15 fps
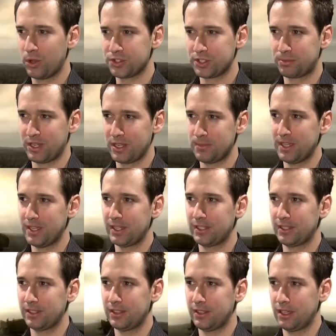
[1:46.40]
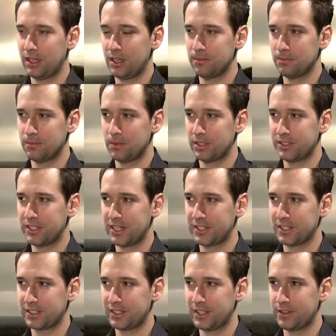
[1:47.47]
worlds are pretty big.
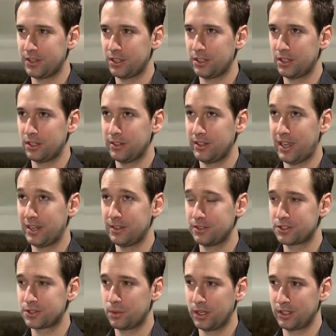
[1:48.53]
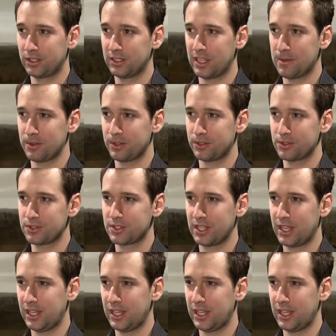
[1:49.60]
Technically they're 9 squared kilometers,